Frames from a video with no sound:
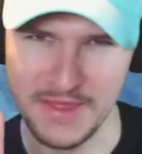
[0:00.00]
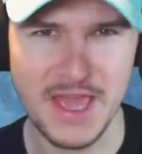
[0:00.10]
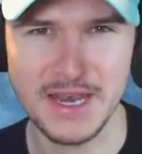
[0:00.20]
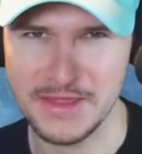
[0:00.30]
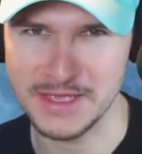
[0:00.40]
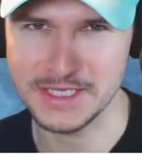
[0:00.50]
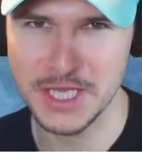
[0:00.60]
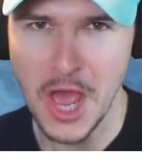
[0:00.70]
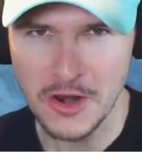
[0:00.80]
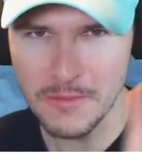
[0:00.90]
the end of this,
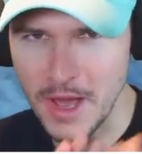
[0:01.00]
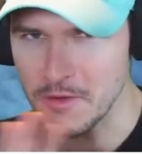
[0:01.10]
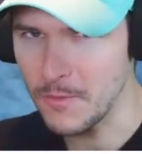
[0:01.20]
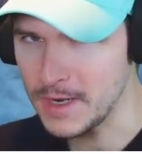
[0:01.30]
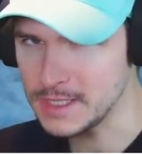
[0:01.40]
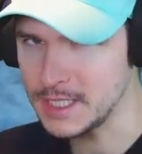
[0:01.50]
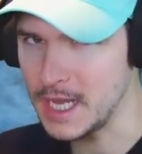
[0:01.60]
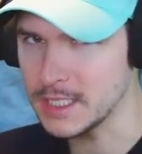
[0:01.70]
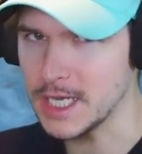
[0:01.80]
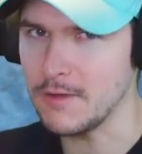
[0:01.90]
no matter what it
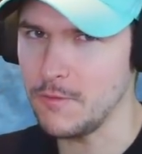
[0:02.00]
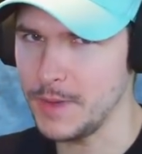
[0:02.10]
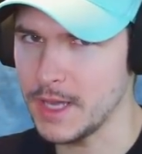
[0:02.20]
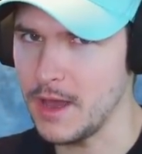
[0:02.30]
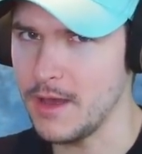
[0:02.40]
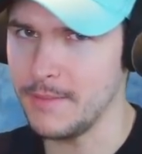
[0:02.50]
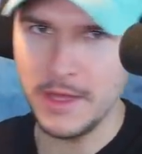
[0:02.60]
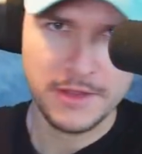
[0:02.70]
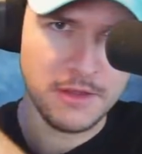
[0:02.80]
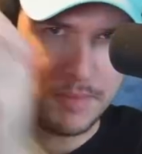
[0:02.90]
takes, I will become
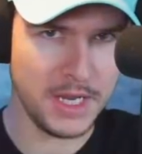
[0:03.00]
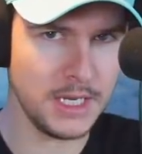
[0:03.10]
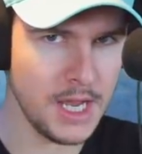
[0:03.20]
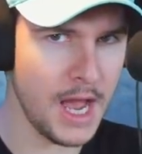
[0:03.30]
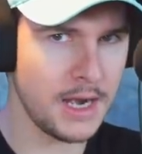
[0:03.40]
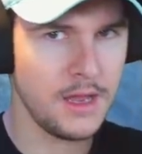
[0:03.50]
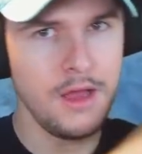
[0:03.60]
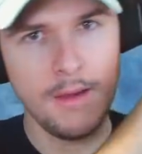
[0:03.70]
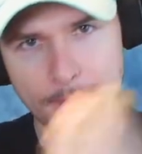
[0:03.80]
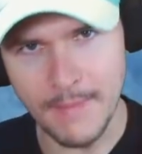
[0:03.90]
the
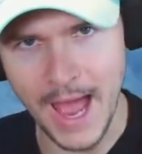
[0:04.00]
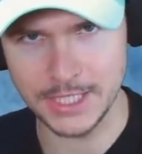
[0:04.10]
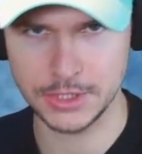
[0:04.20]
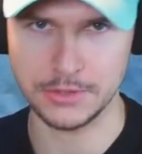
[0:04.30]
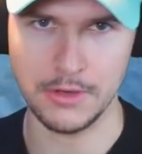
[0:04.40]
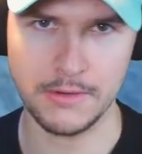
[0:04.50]
pinata master,